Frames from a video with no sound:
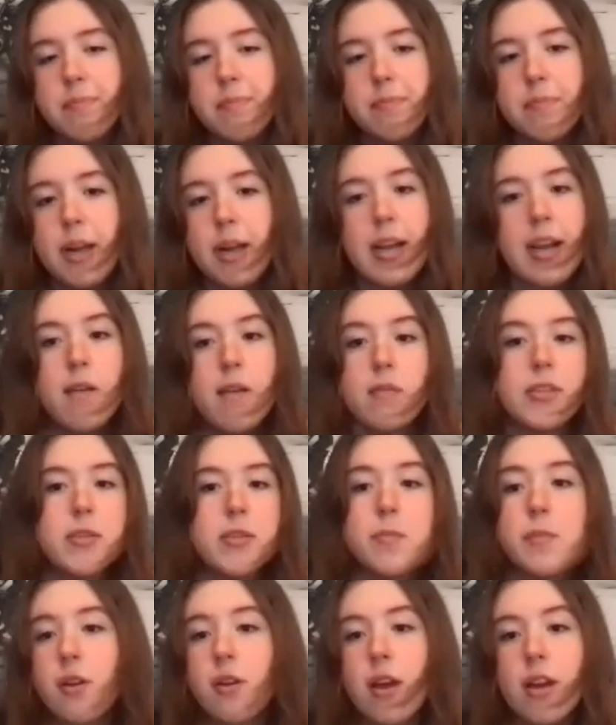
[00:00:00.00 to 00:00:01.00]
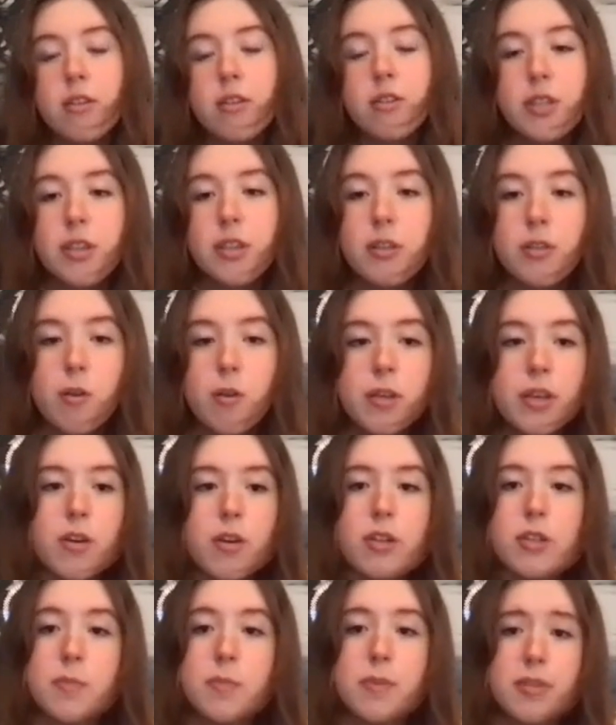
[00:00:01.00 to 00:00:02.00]
might have a similar energy to Lonely
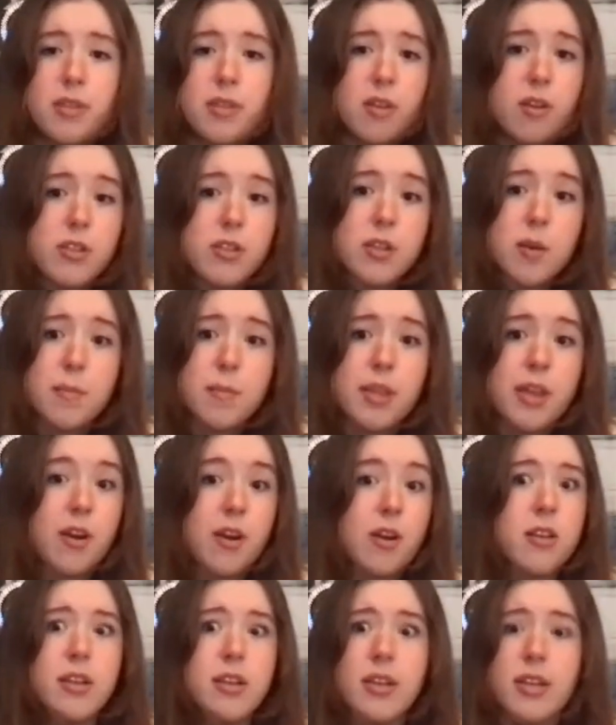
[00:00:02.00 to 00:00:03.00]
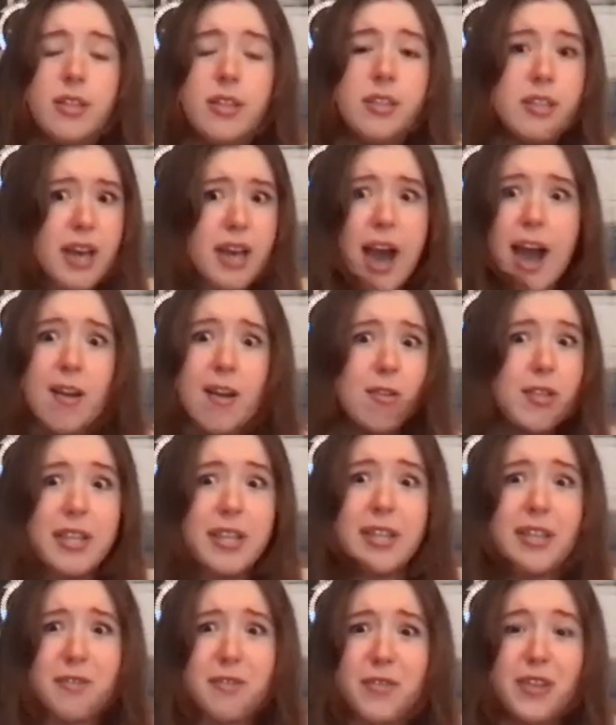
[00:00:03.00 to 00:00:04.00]
Christmas, and there are some that are
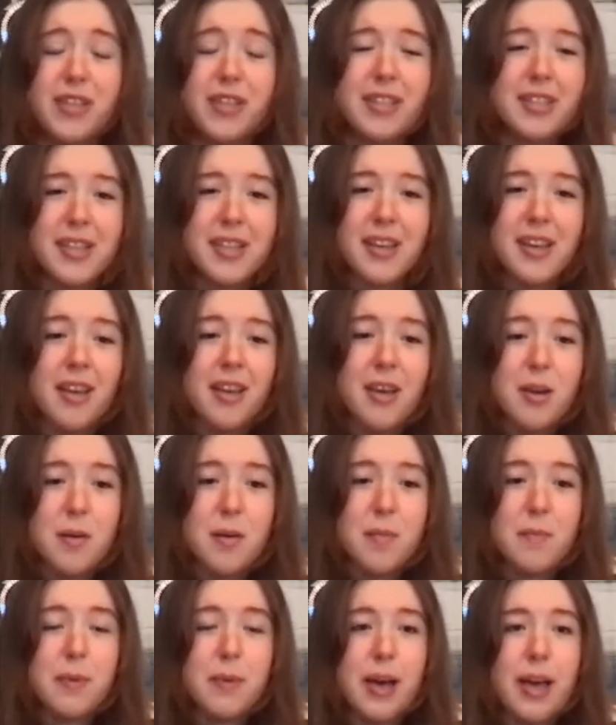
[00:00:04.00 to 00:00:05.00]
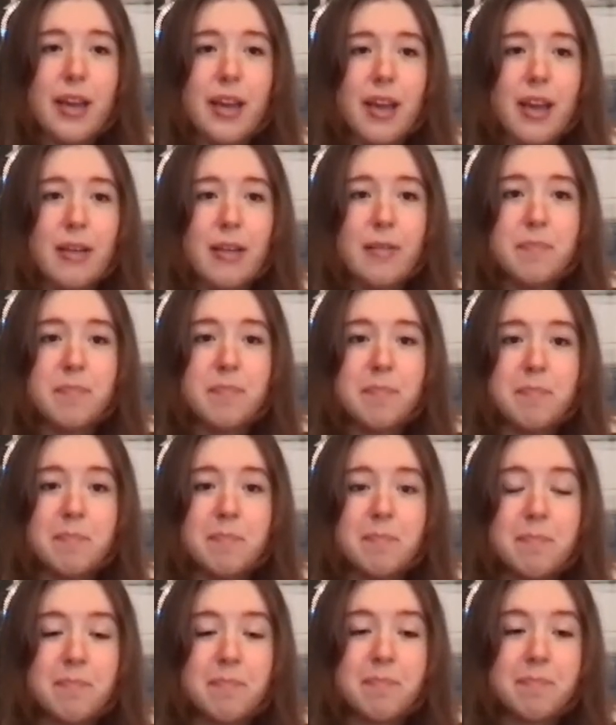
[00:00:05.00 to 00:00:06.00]
entirely different. But
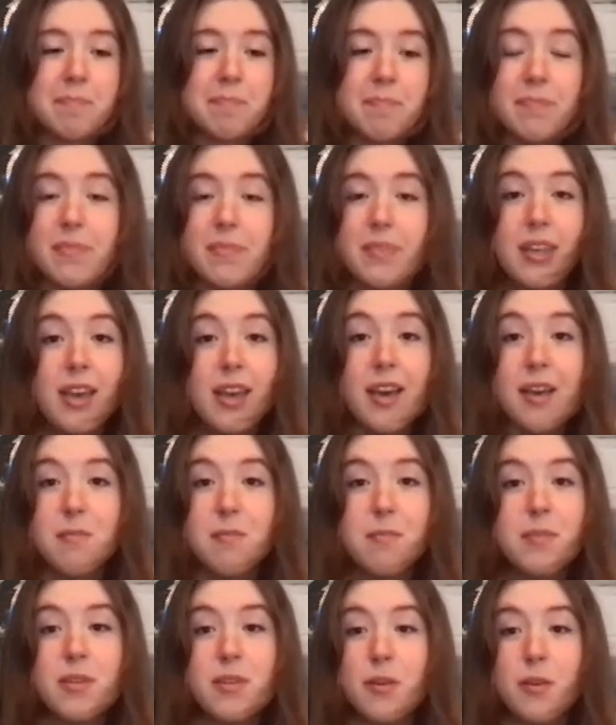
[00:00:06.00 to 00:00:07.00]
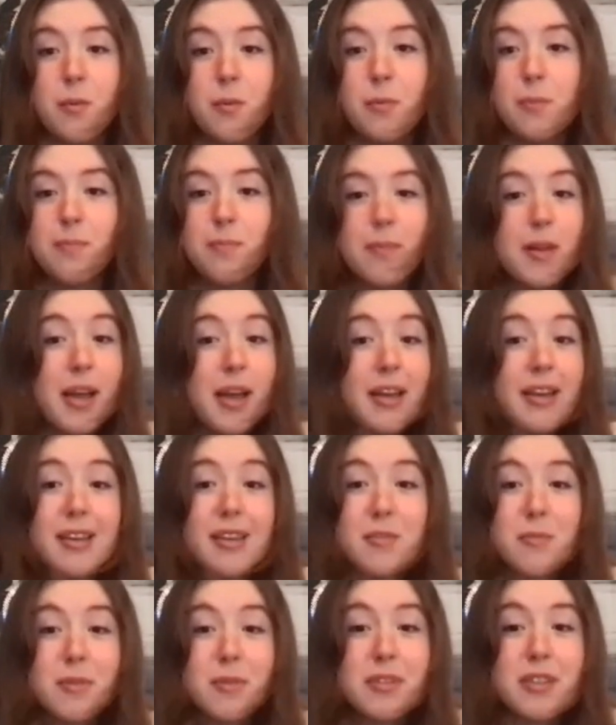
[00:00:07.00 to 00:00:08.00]
yeah, so I
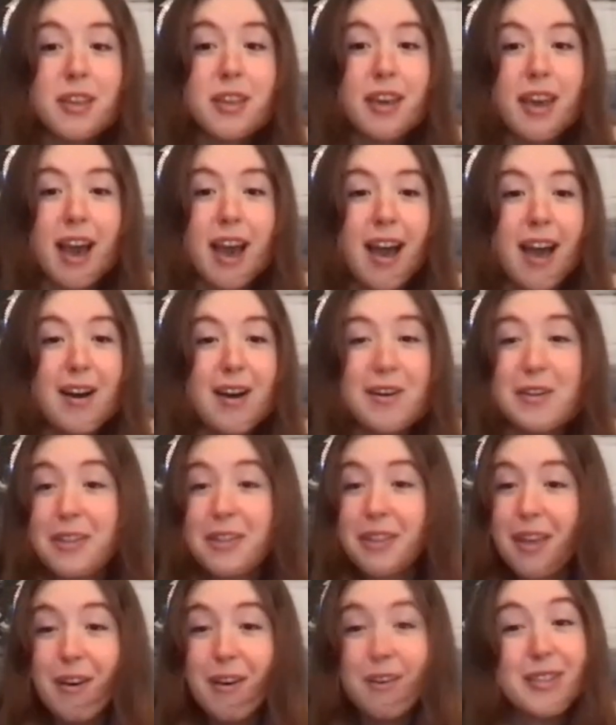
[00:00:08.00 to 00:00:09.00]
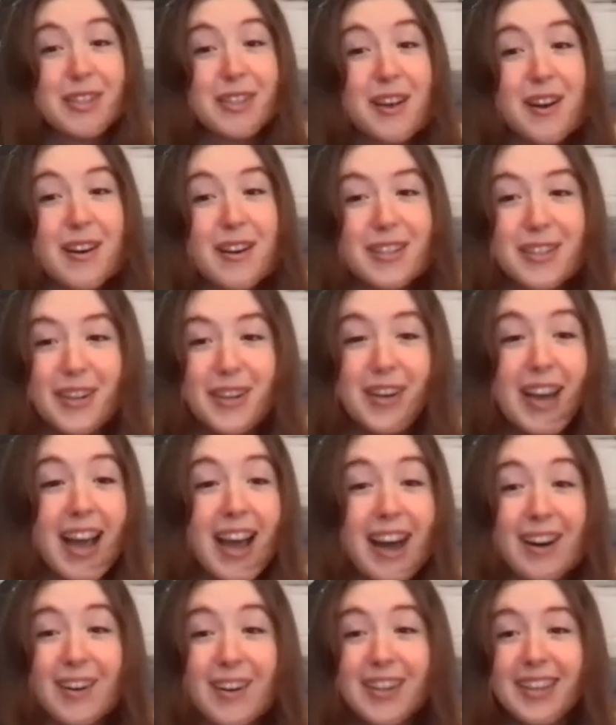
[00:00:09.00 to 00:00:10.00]
guess we'll see how those songs turn
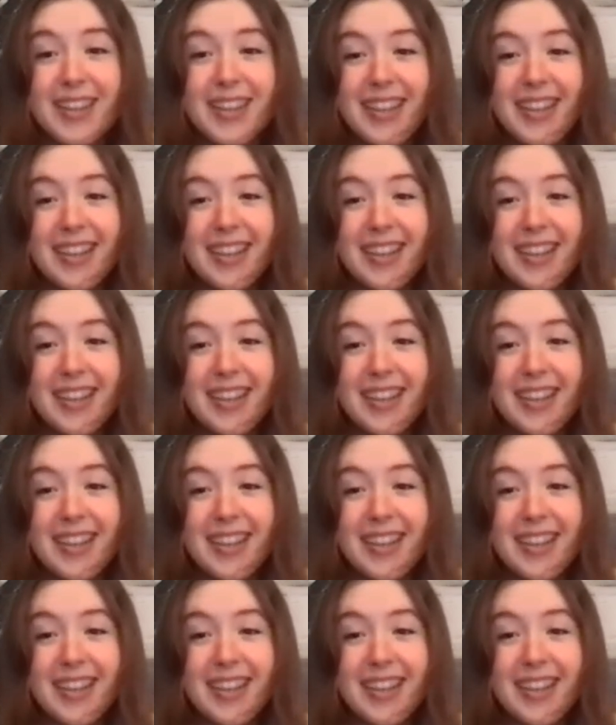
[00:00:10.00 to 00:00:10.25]
out.